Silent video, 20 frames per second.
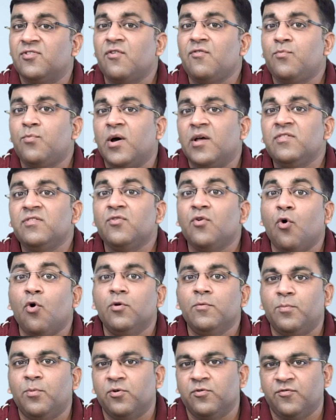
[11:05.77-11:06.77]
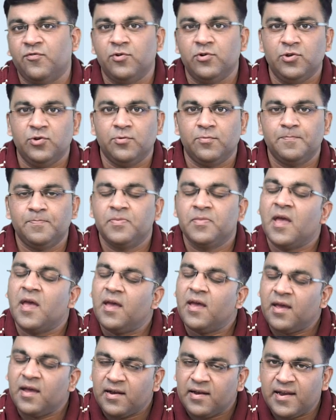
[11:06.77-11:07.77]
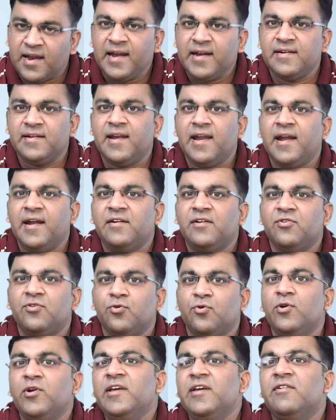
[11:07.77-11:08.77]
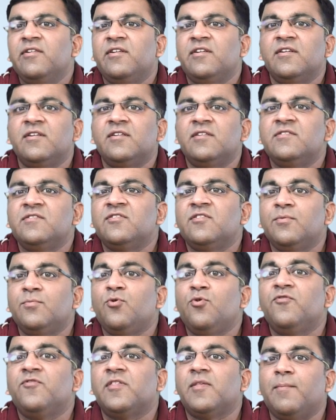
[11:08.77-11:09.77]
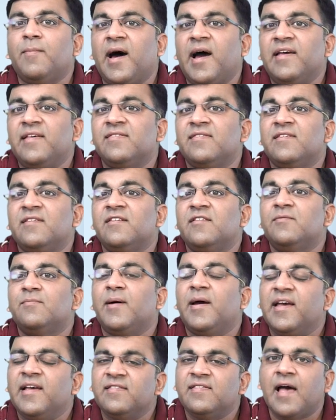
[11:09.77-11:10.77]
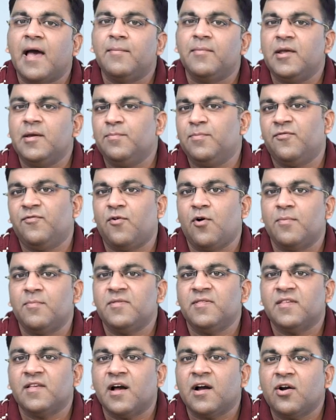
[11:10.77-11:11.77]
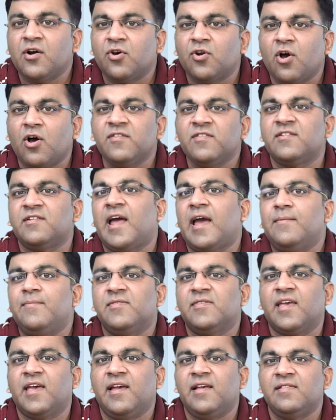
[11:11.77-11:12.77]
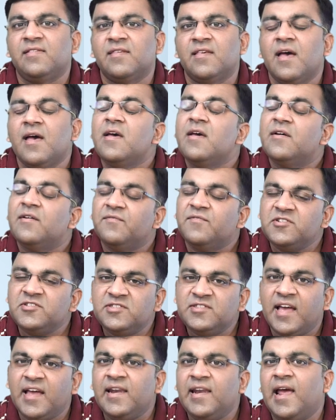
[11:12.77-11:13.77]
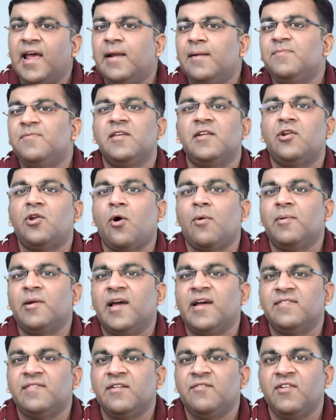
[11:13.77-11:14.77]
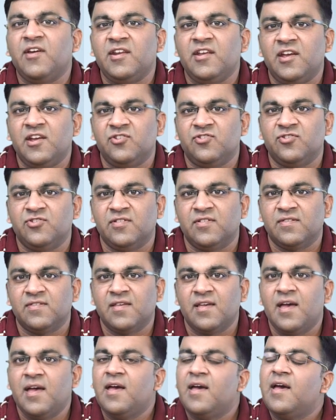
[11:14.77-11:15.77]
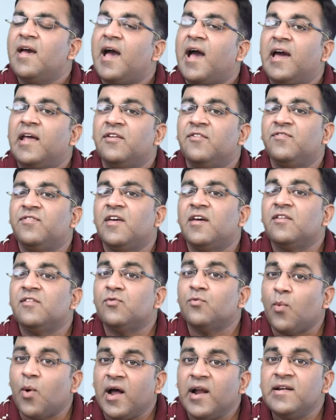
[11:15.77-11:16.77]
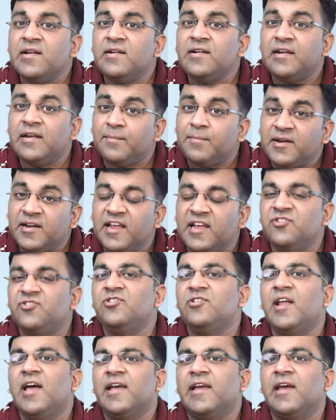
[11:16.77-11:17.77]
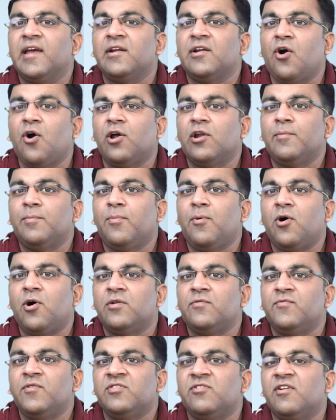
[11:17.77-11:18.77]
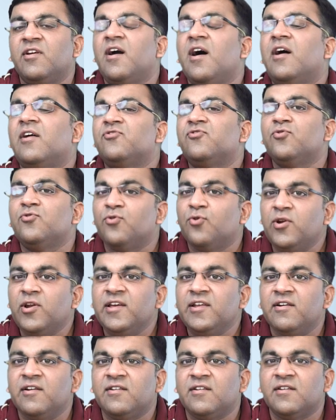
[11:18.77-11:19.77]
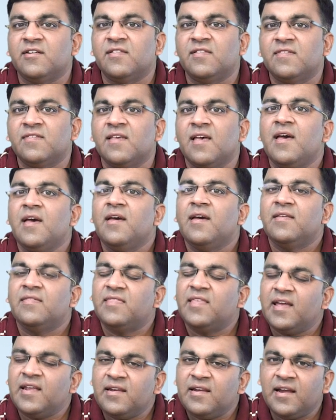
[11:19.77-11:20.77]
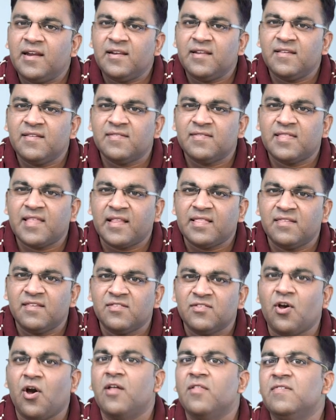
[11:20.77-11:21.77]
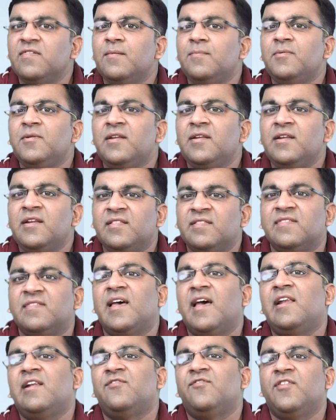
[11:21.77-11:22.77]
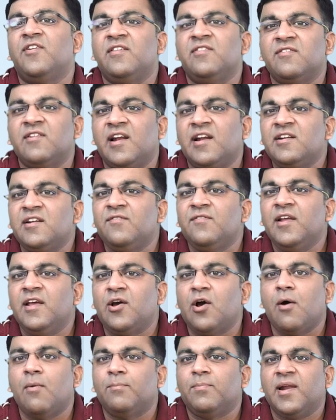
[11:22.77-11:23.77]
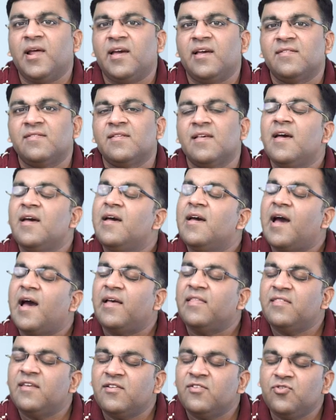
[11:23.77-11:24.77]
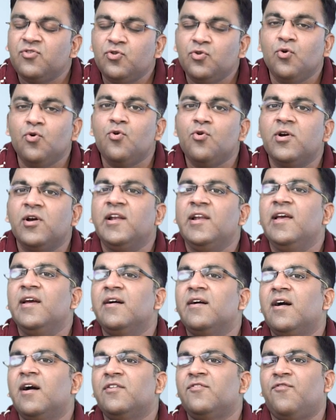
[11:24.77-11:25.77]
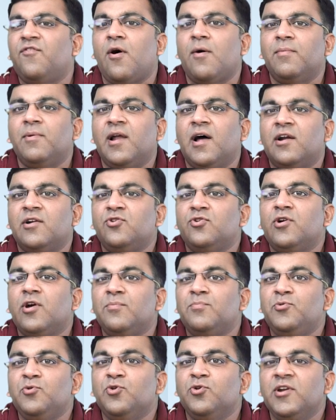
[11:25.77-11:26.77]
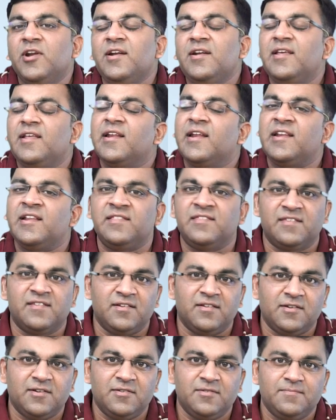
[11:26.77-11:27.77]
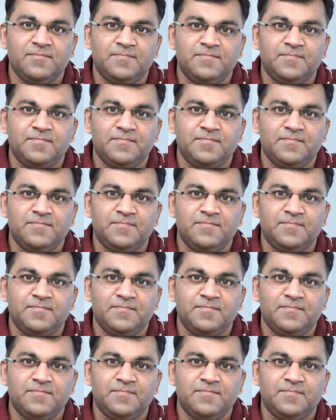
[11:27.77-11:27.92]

of one's own portfolio. Net-net, rolling returns removes the biases by examining performance across timescales, which then helps in normalizing variations. And if there is one limitation I can call upon with regards to rolling returns, then it is that this concept in itself is relatively complex, and there is no clear-cut formula to compute it in an instant.